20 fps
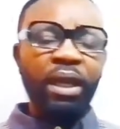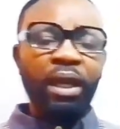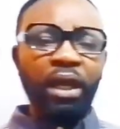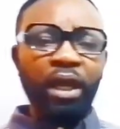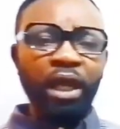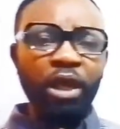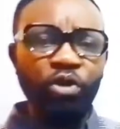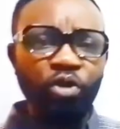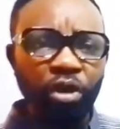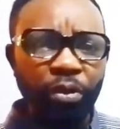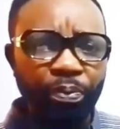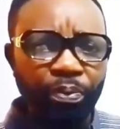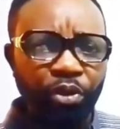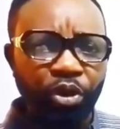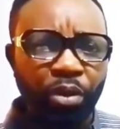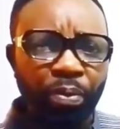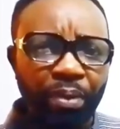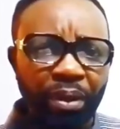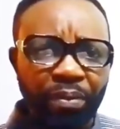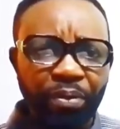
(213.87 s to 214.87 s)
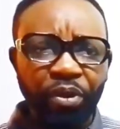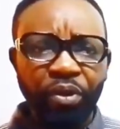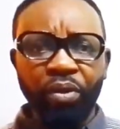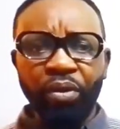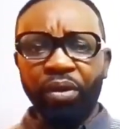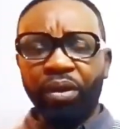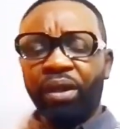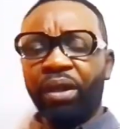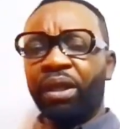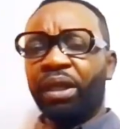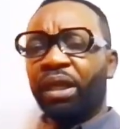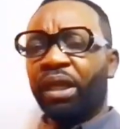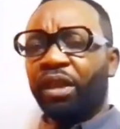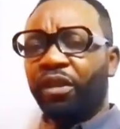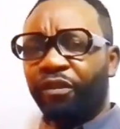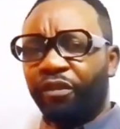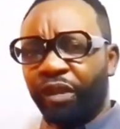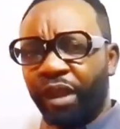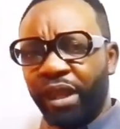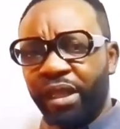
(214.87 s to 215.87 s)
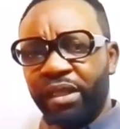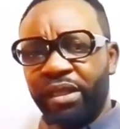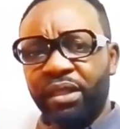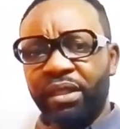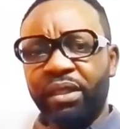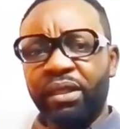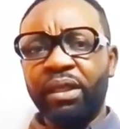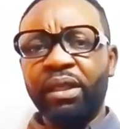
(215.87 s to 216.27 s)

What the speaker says: Equiprobable event